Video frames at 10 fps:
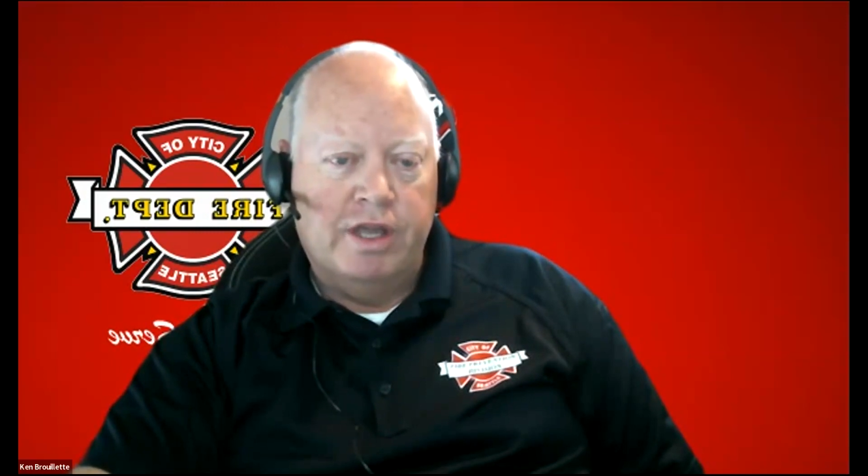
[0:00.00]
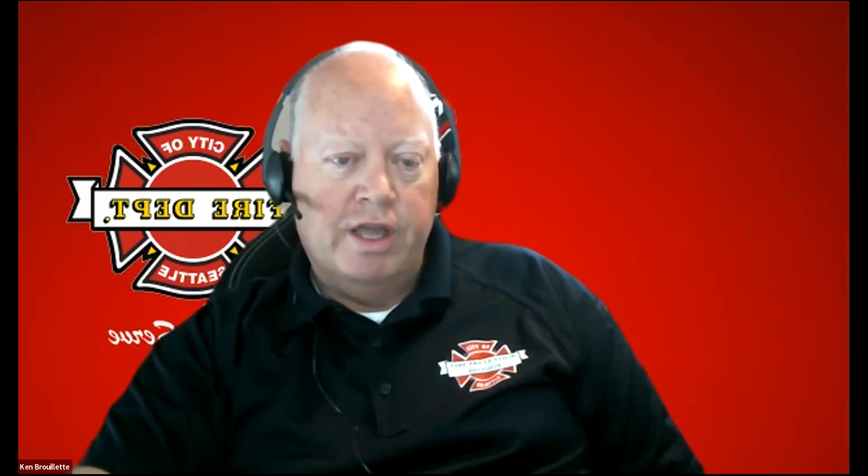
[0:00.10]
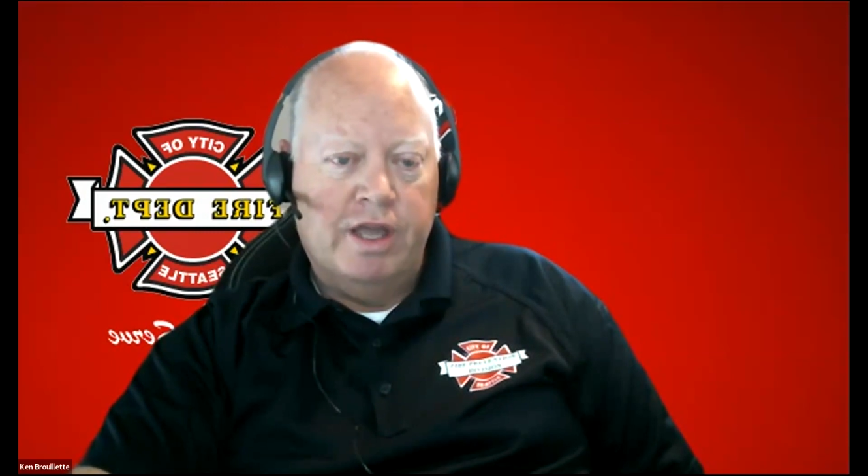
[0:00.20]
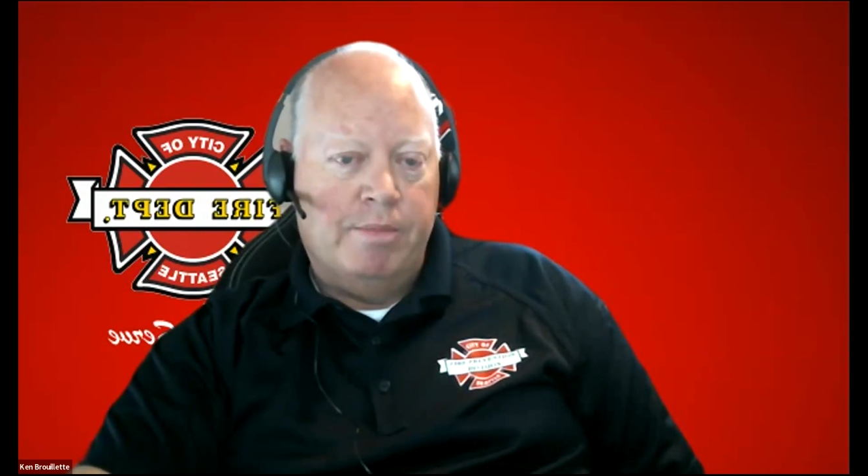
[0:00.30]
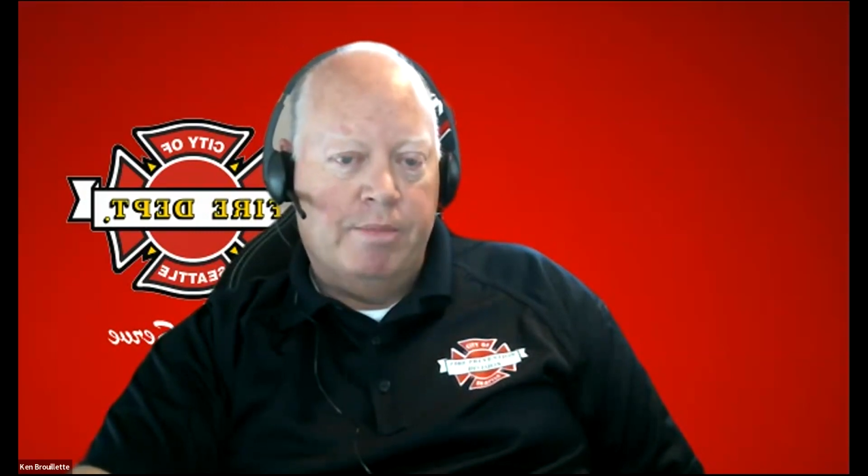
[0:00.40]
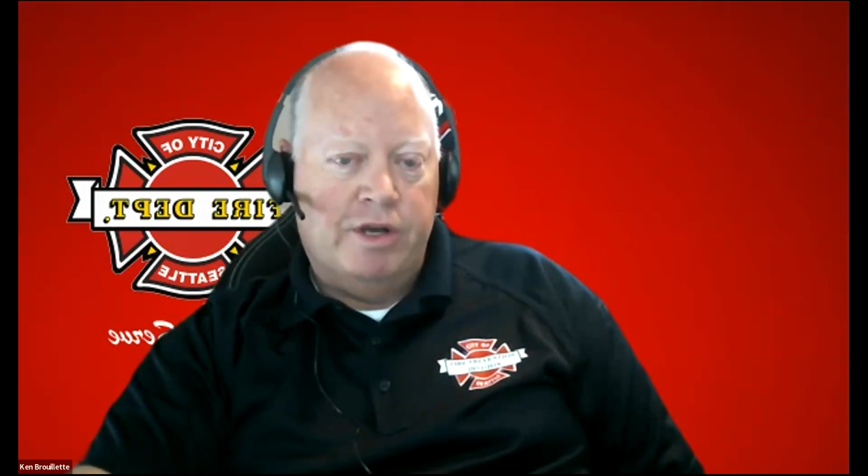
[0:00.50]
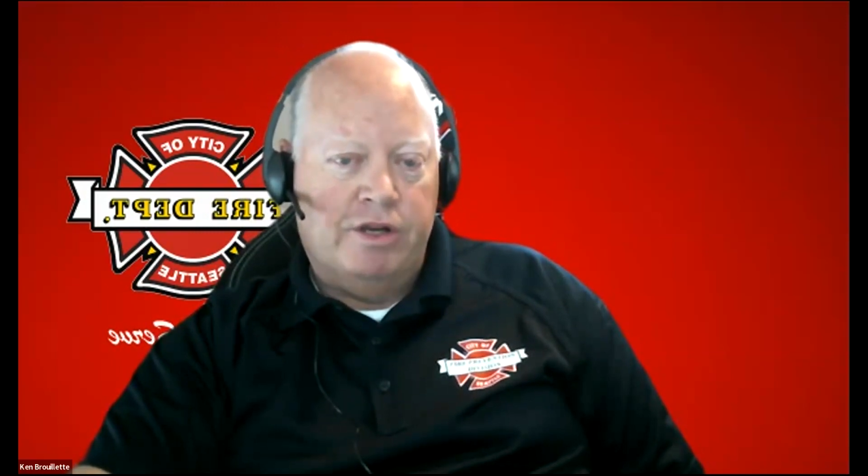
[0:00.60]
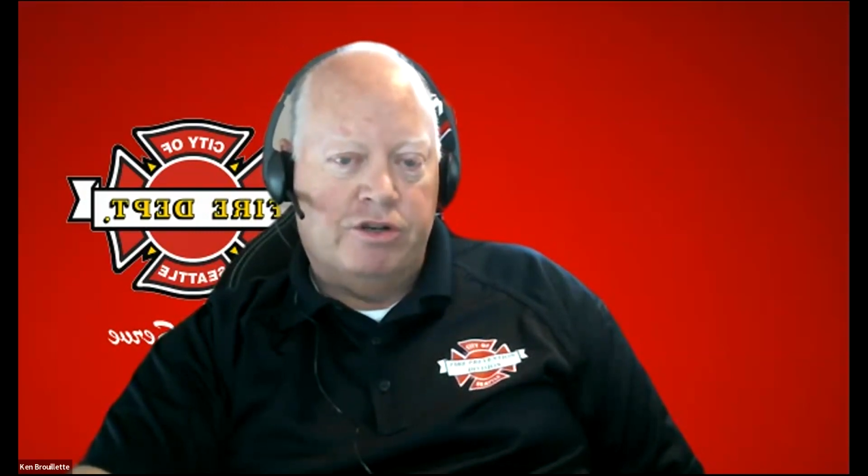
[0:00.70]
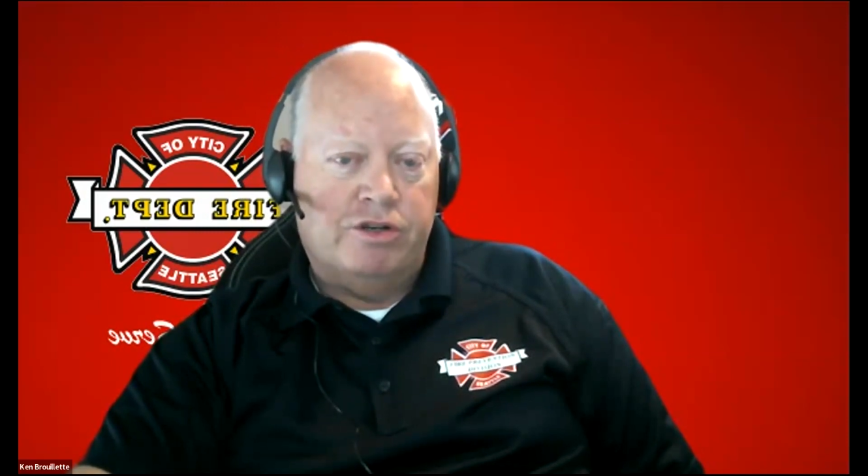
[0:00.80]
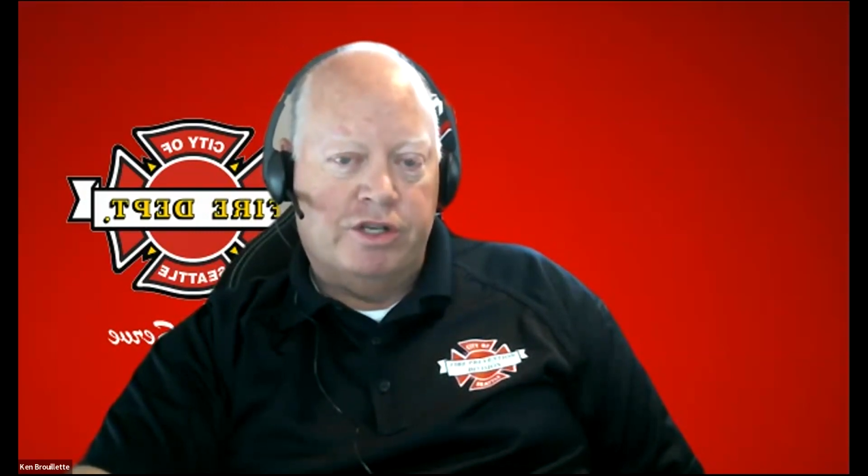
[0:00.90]
and many
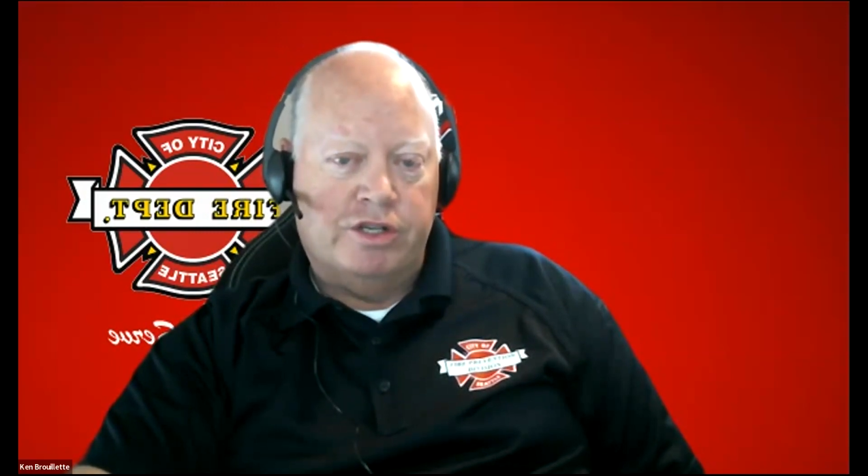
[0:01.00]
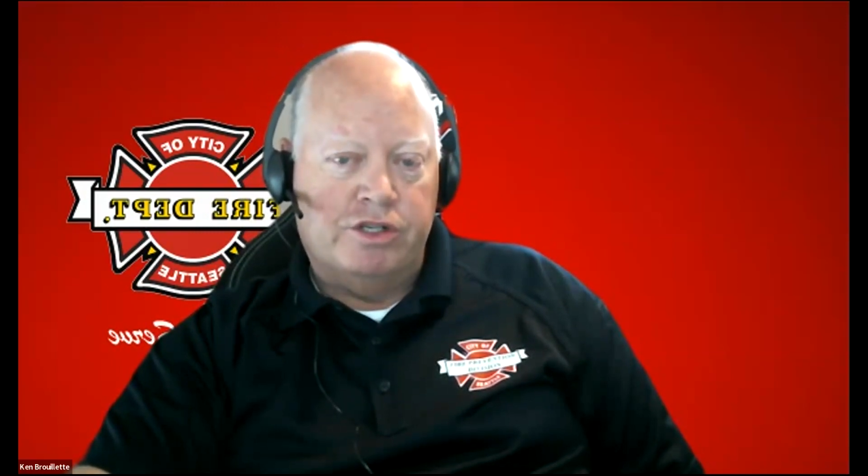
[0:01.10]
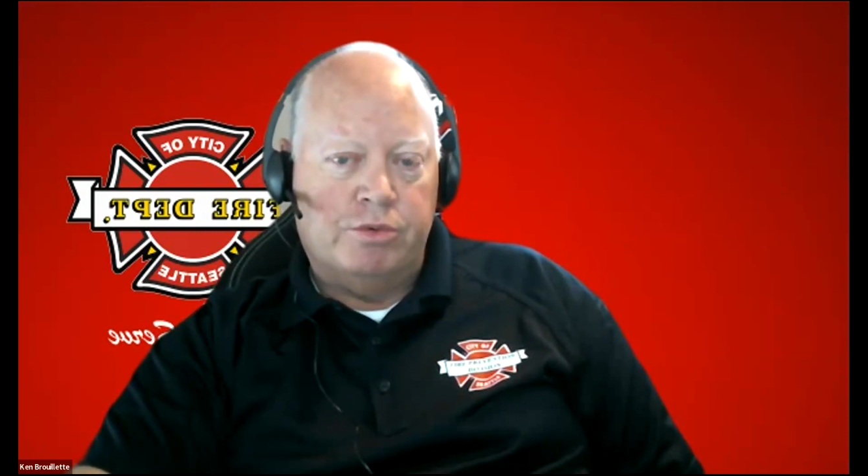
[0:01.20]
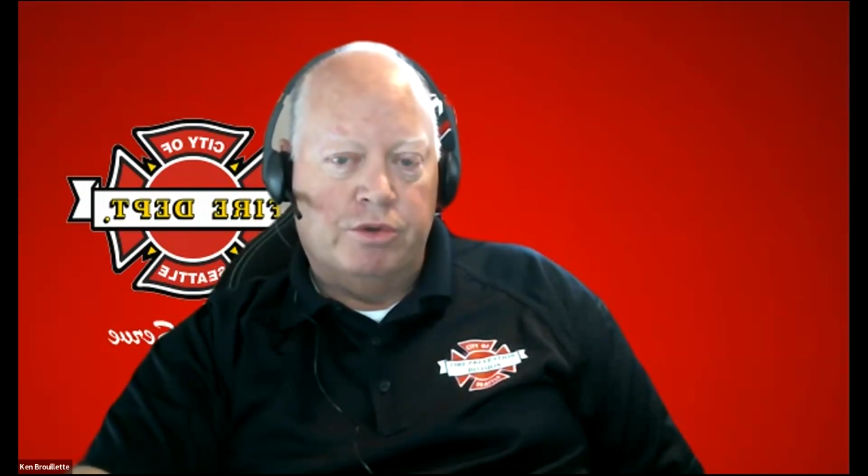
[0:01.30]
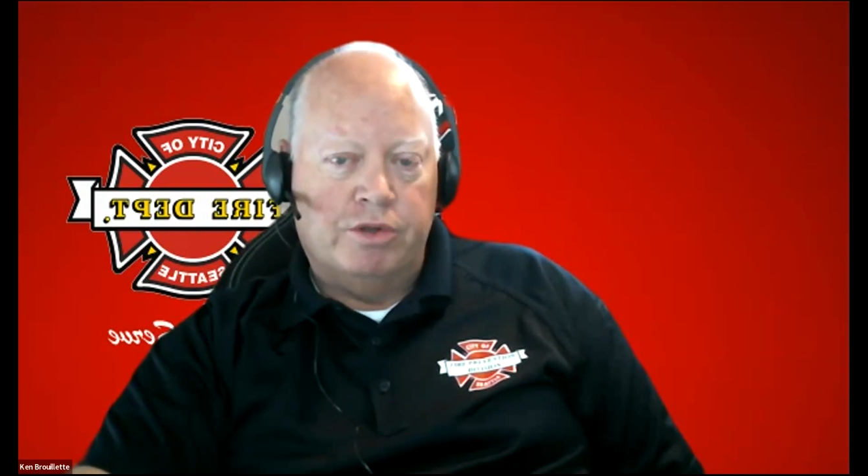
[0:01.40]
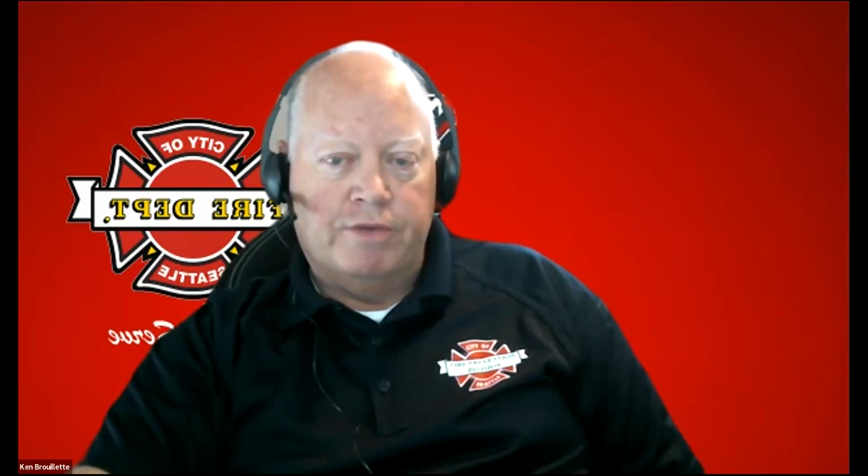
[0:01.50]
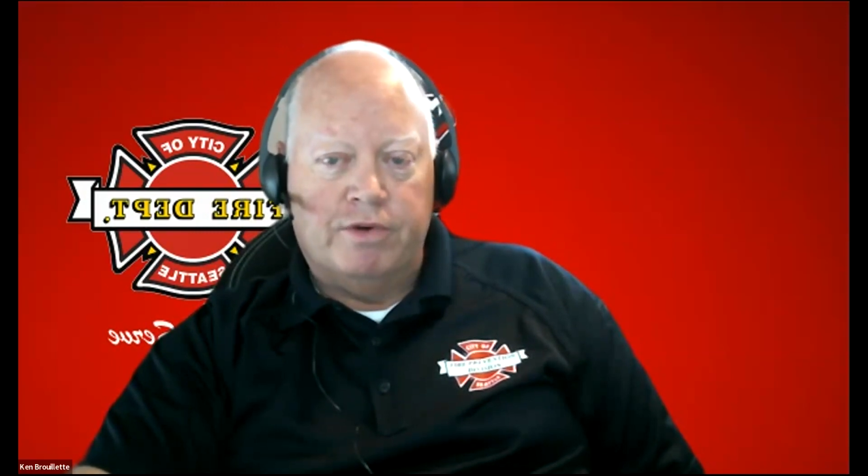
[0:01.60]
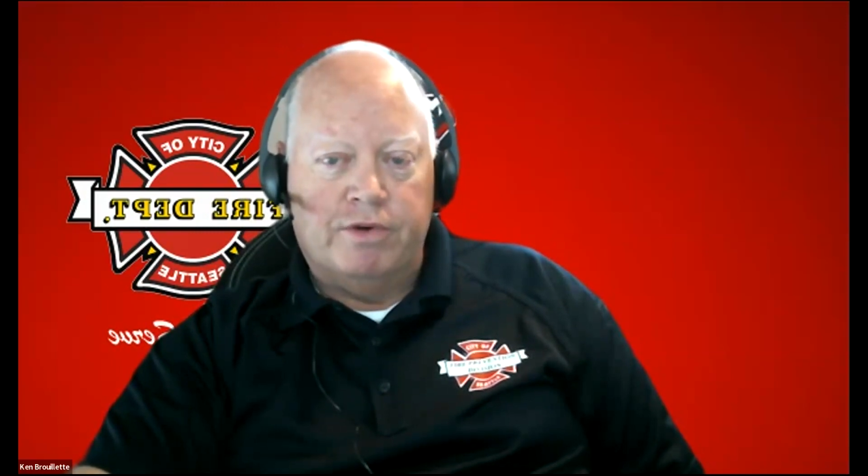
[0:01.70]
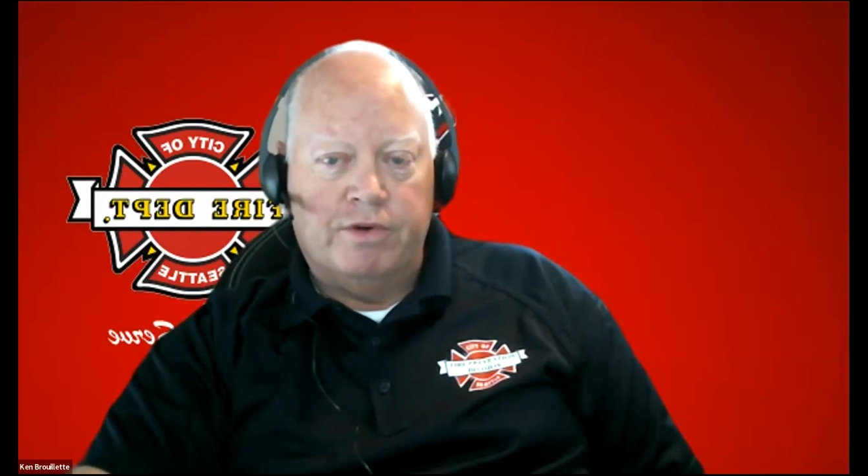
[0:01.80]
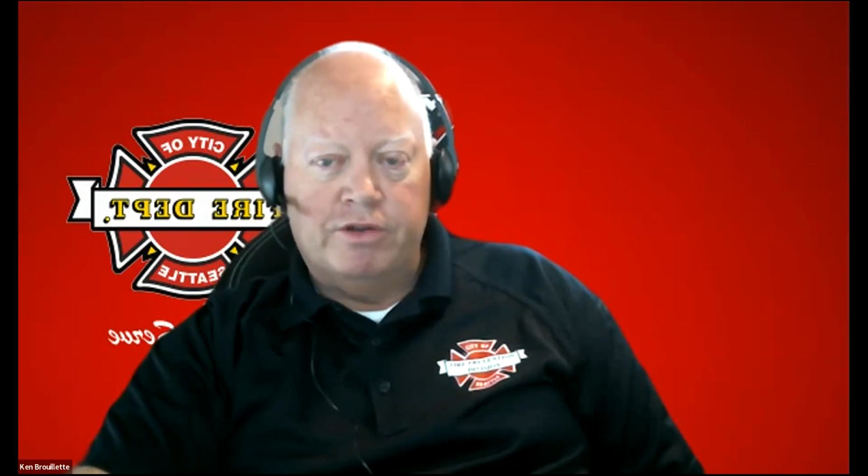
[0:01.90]
jurisdictions were looking for
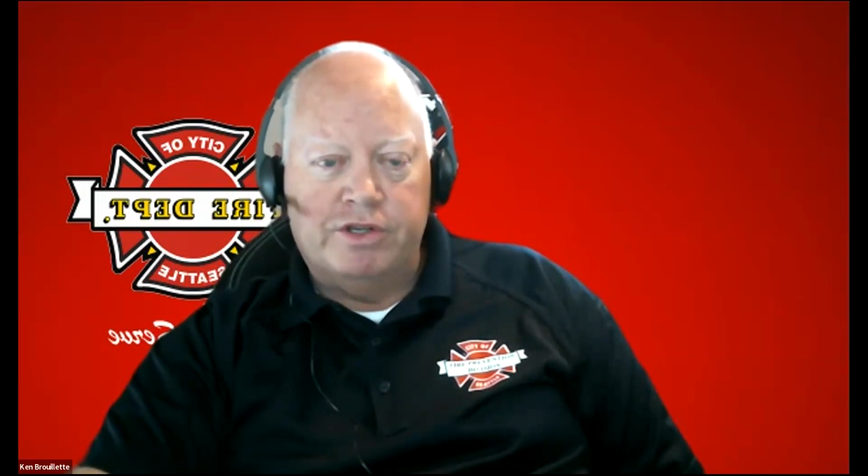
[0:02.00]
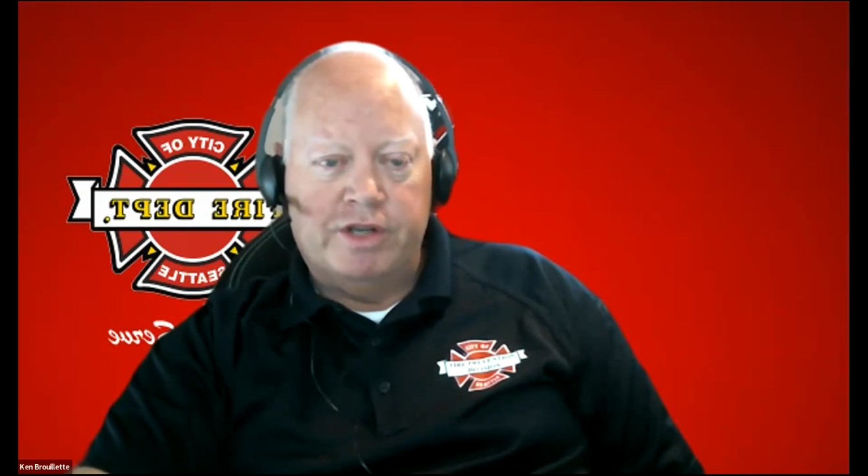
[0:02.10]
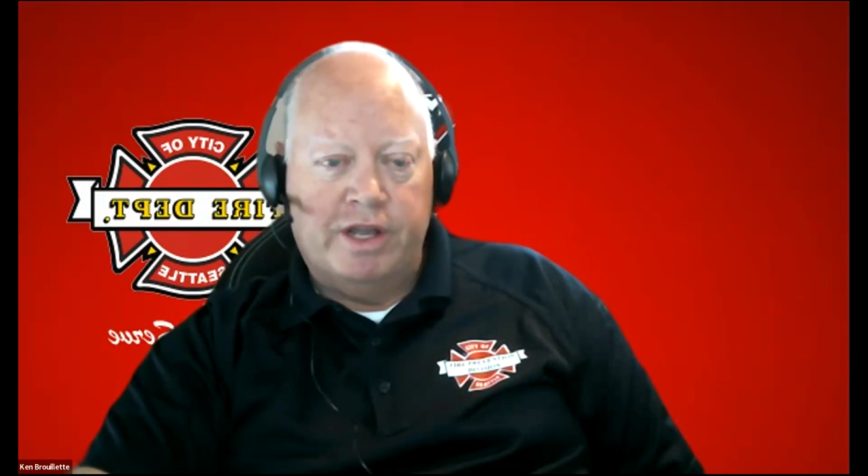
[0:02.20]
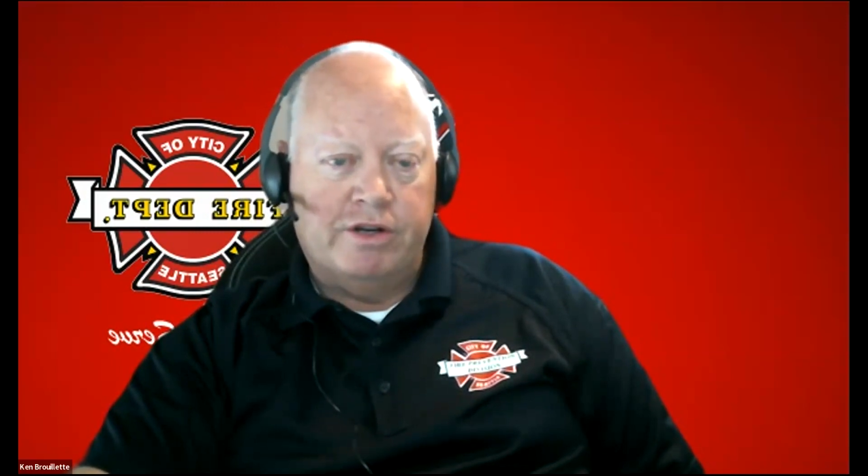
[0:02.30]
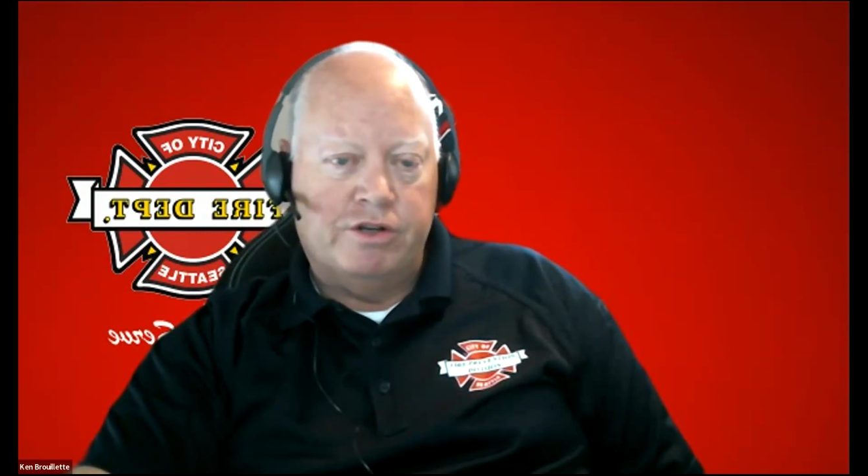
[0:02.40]
other standards or